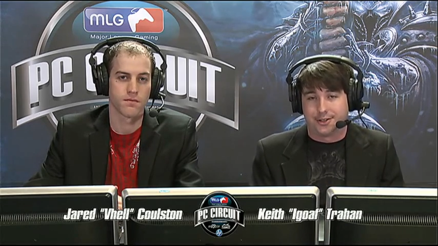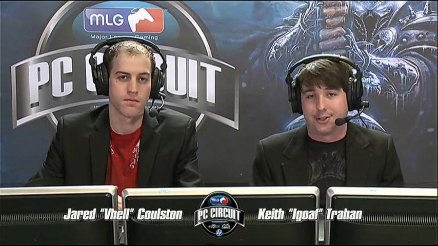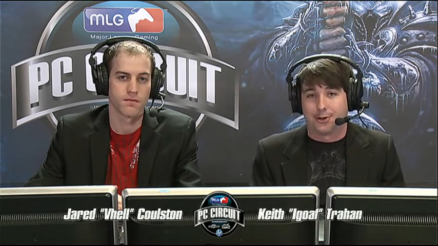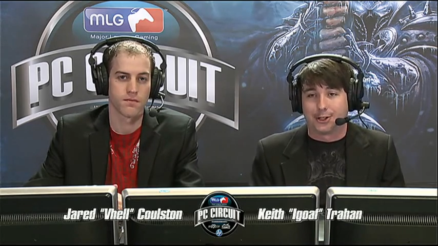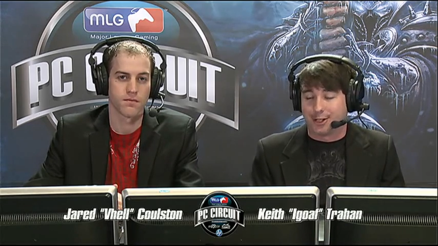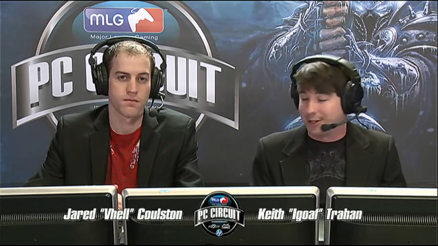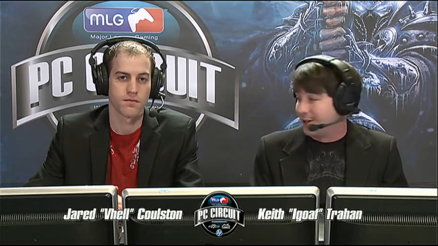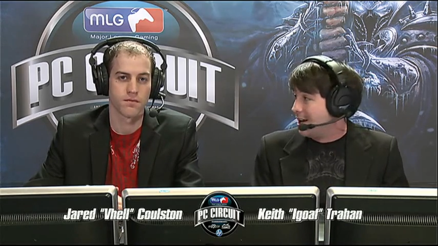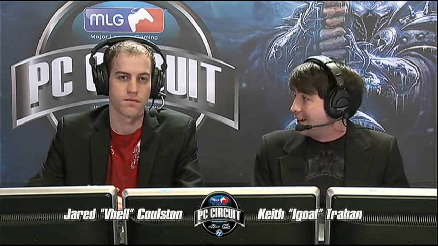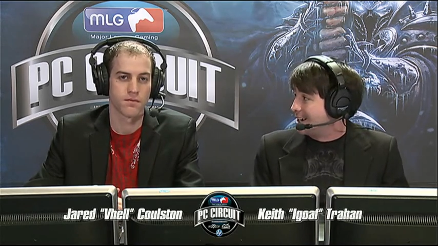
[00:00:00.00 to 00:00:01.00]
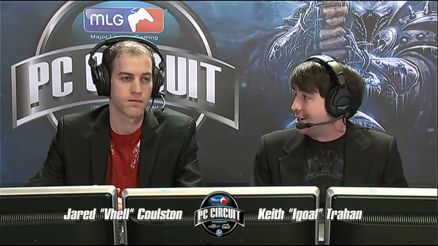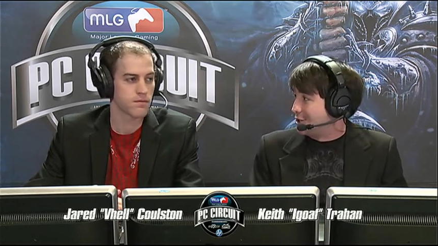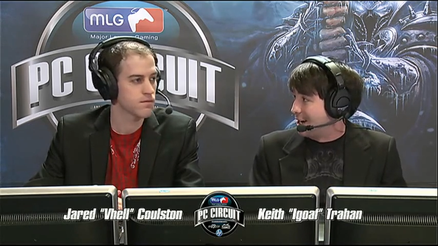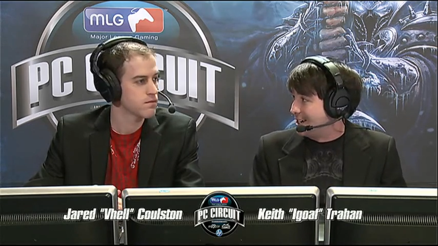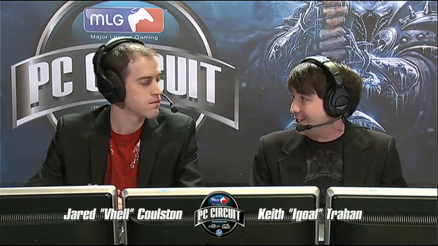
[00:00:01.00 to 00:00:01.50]
Speaker 1: So it's going to kind of
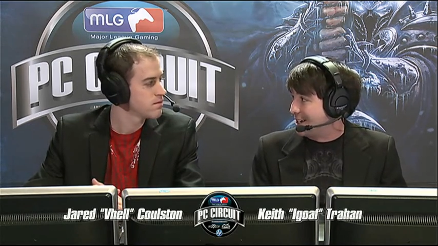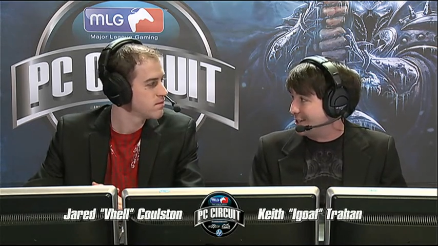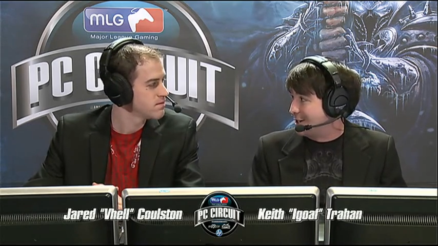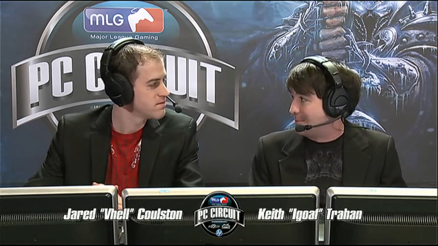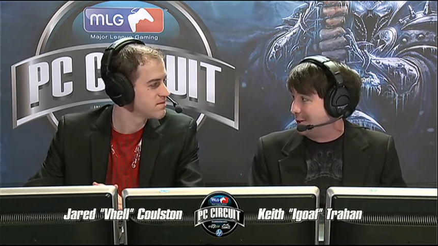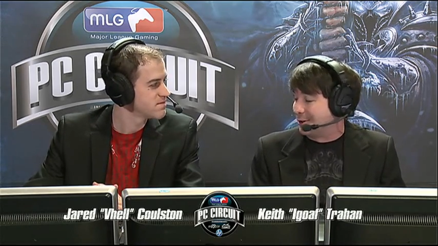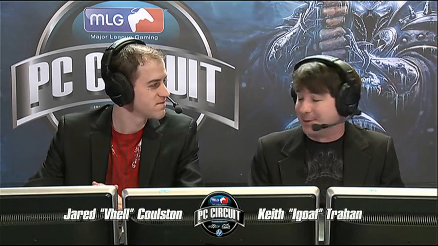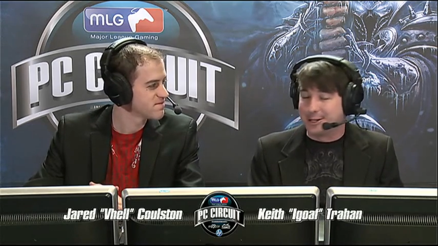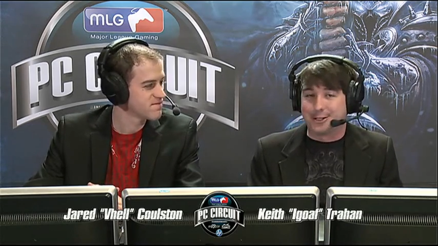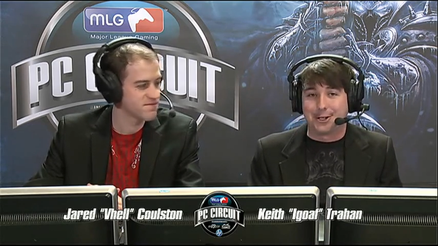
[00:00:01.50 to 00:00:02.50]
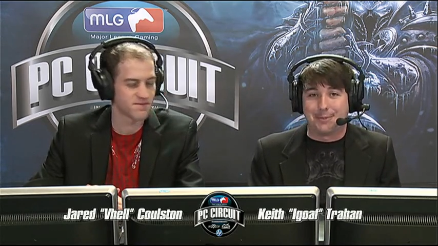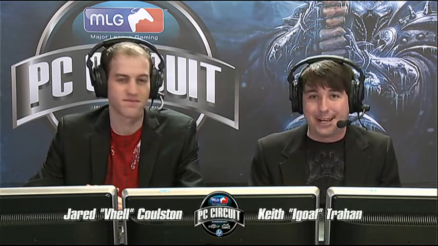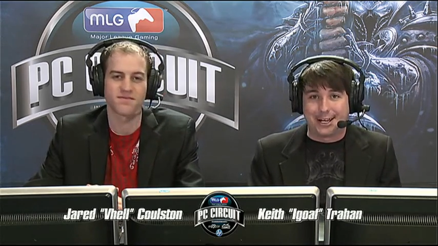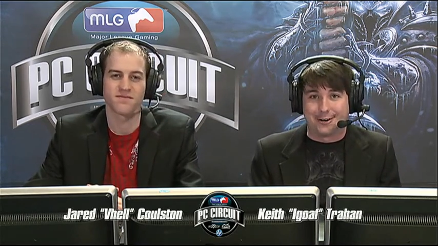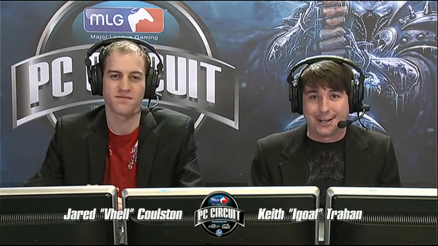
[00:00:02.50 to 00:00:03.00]
change things up a little bit. Should be
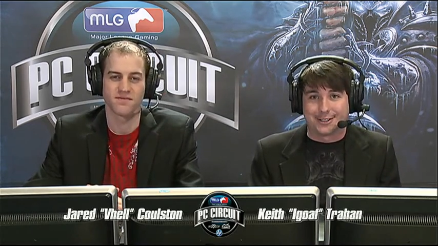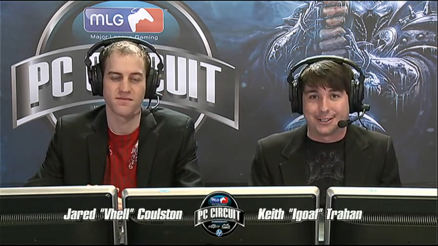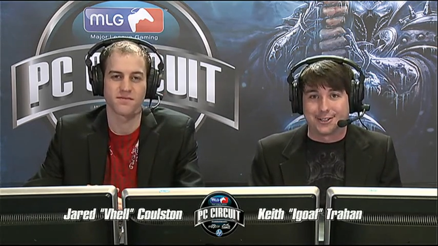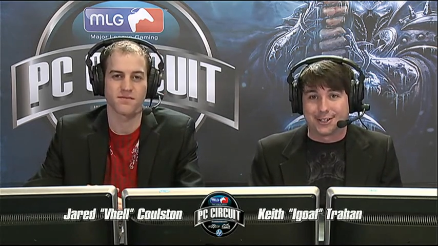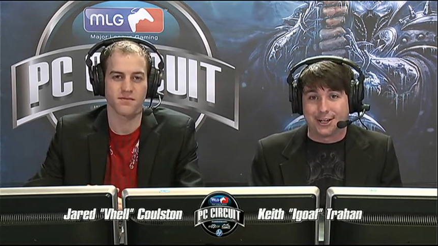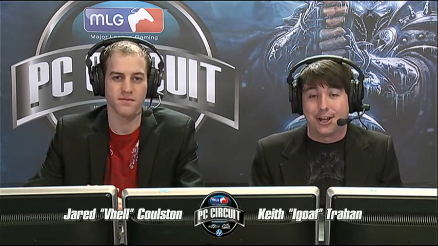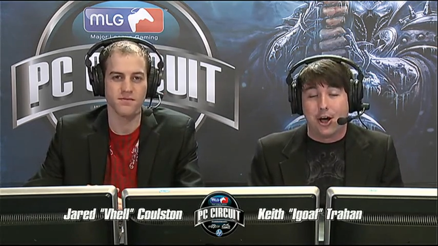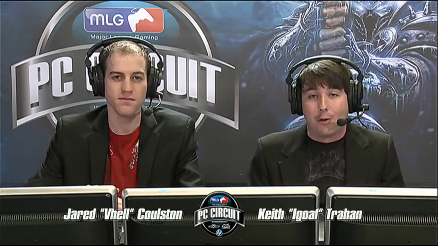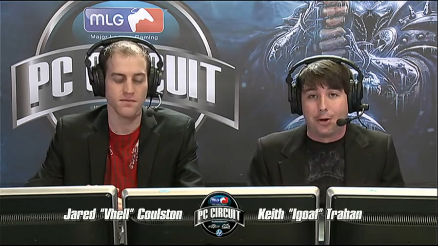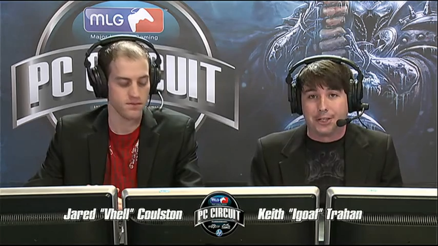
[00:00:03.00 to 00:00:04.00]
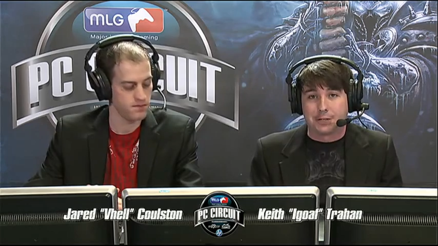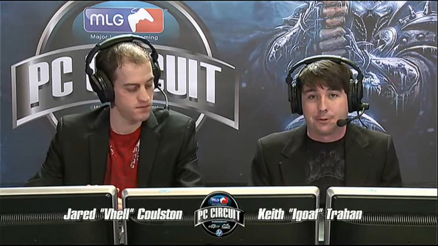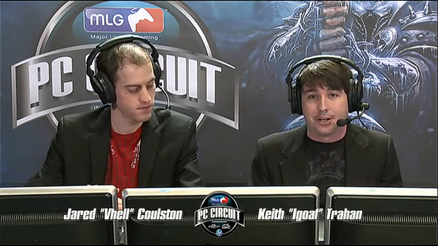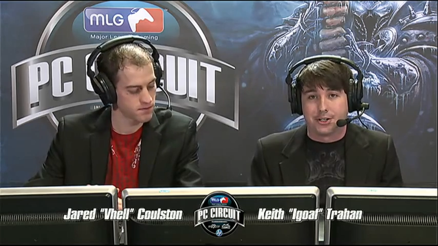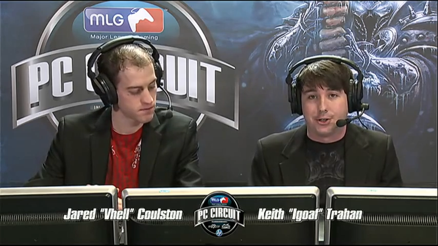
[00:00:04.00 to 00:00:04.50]
interesting to see what these
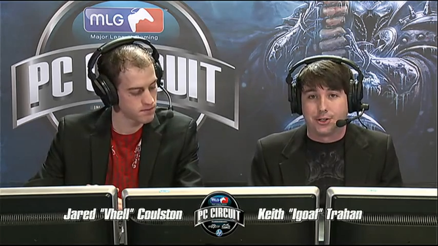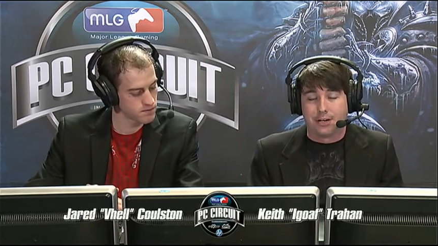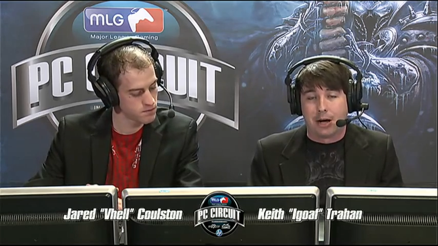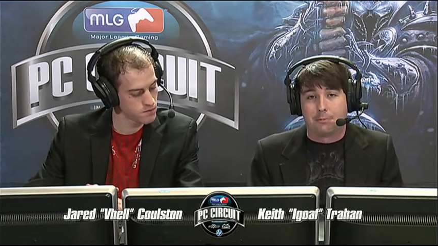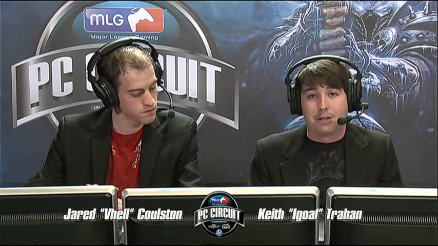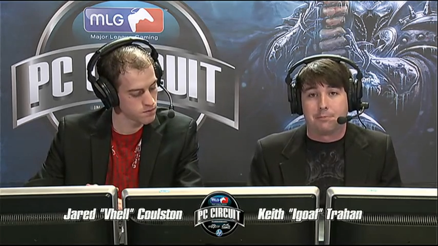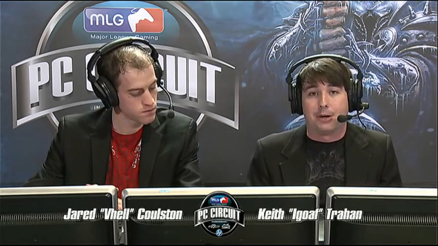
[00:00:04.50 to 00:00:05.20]
players do come up with.